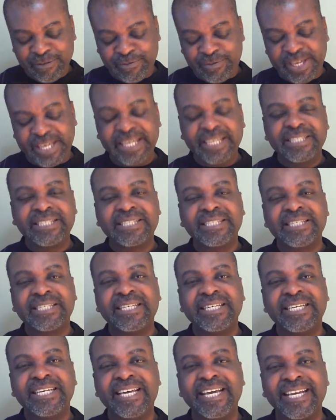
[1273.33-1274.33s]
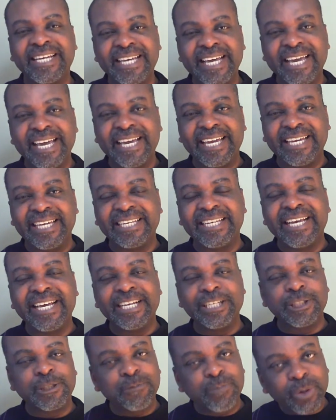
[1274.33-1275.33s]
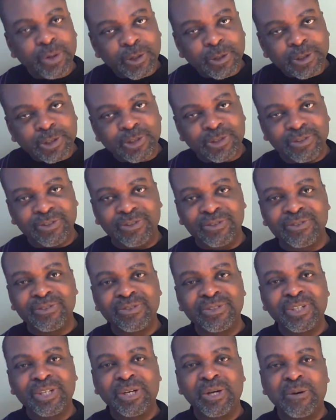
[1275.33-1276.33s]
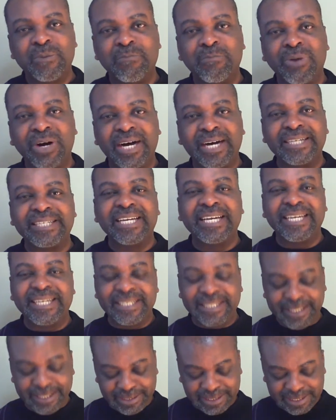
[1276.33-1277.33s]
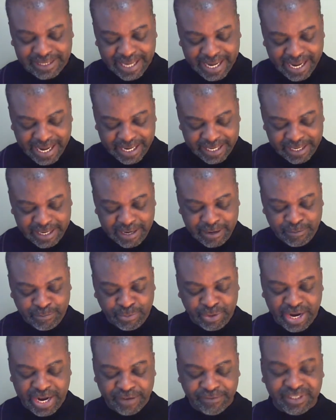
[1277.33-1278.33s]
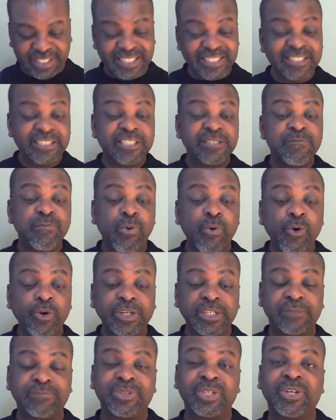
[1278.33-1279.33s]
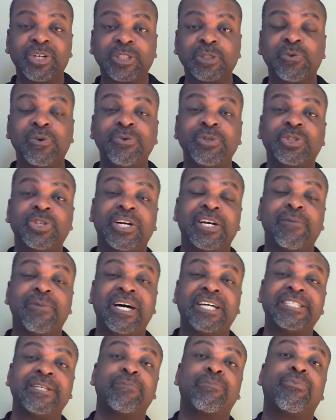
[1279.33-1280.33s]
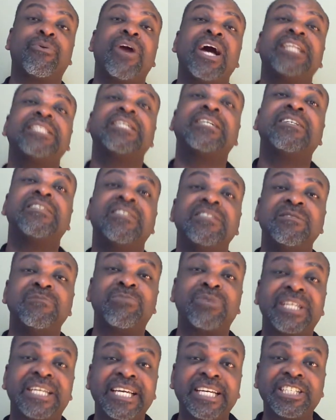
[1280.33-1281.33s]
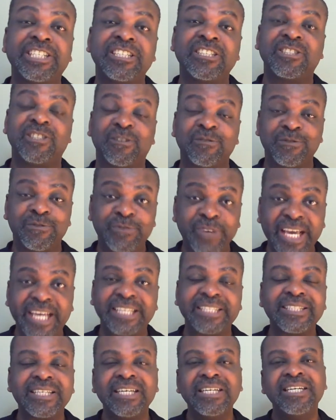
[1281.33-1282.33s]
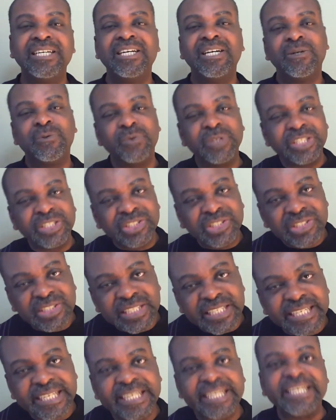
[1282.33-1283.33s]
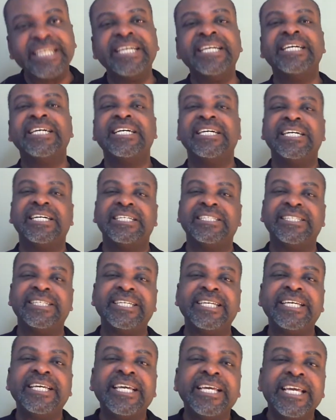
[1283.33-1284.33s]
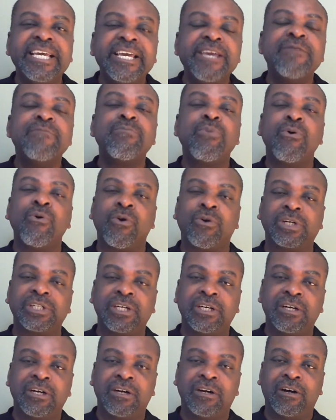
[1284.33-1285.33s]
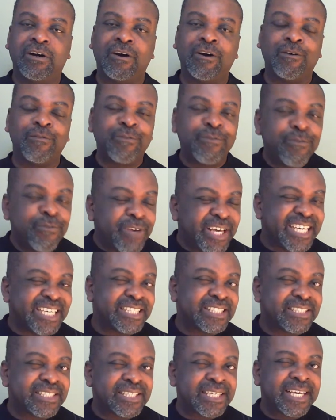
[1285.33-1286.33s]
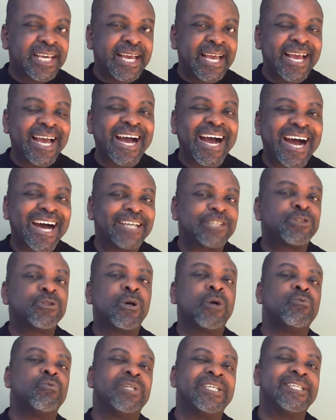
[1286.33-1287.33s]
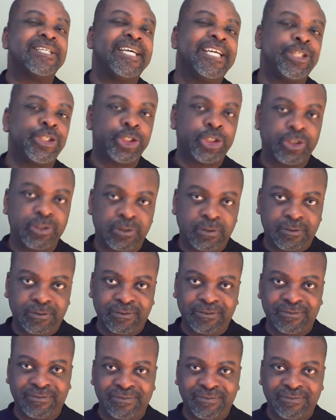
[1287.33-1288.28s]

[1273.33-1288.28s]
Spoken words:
Faith, again, is personal, but it is not private. It is important because when we talk about the practical implications of faith, we see the import of faith as relational.